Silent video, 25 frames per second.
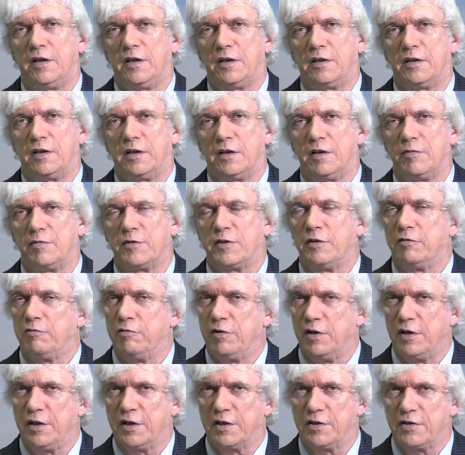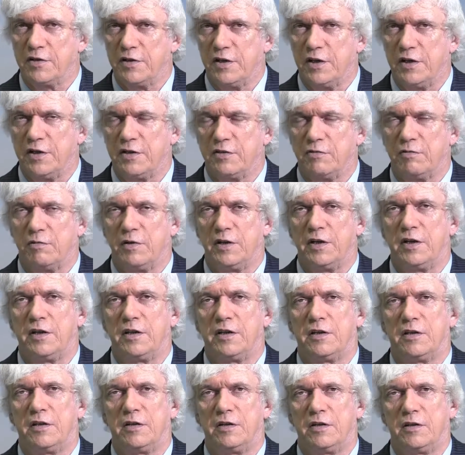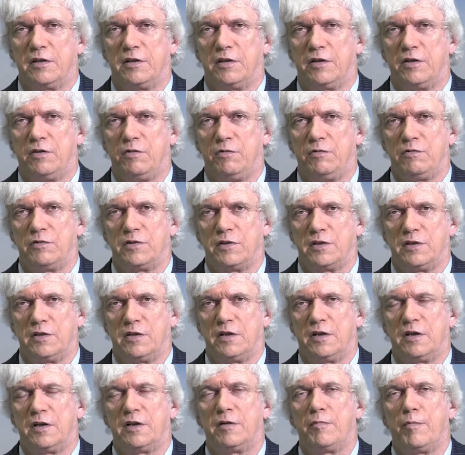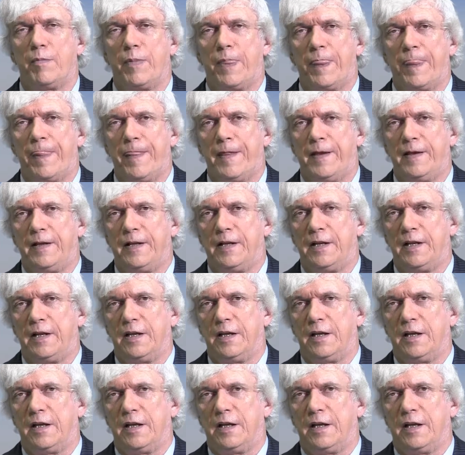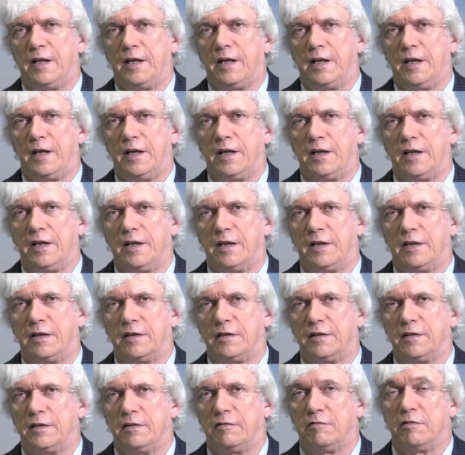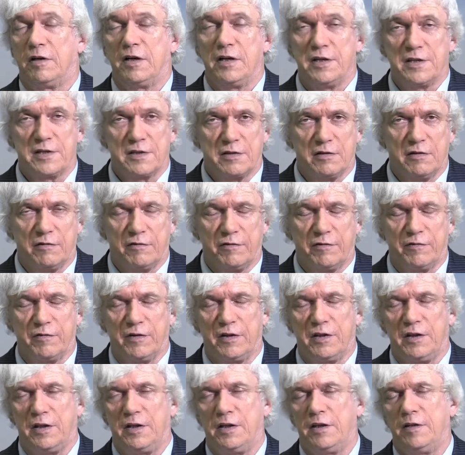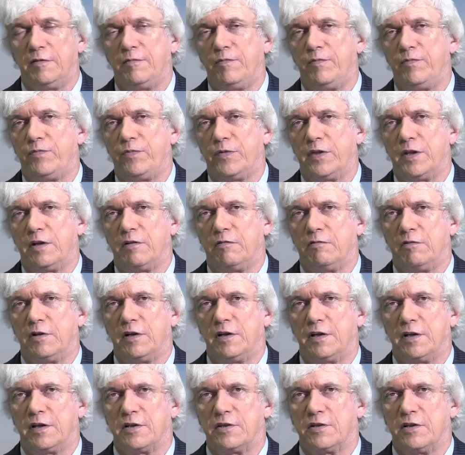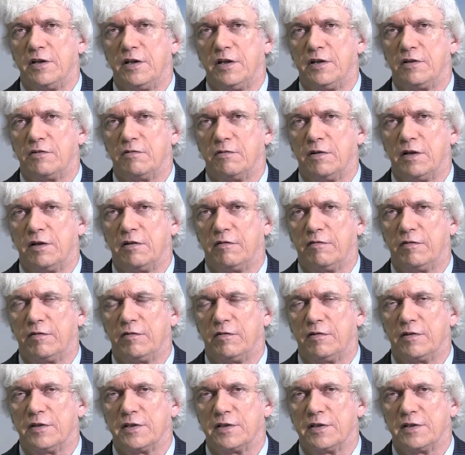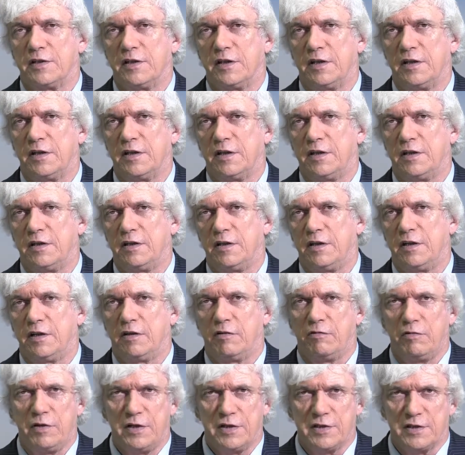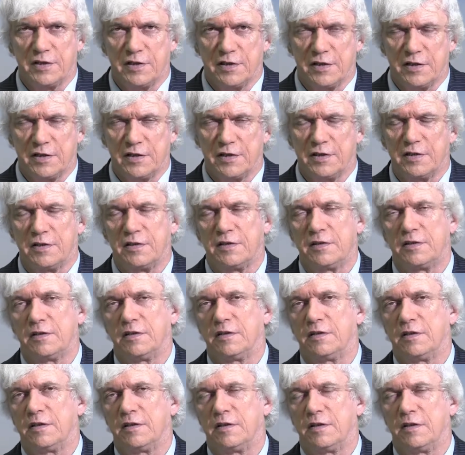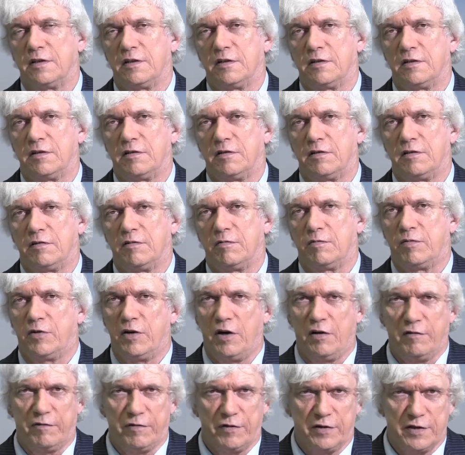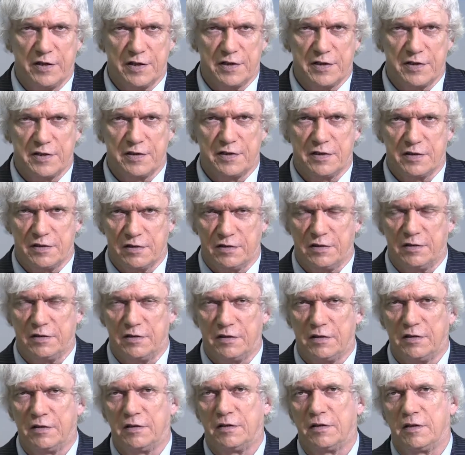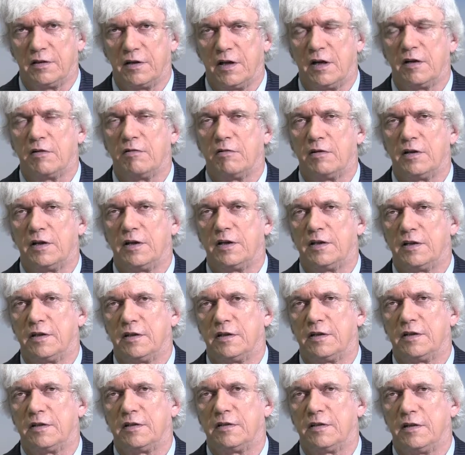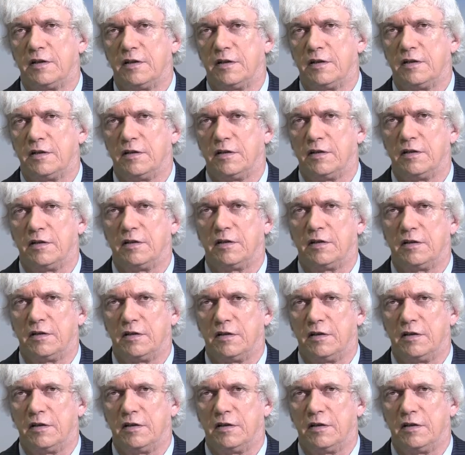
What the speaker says: times the real exchange rate q star. And a rise of the real exchange rate, of course, then increases the profits calculated in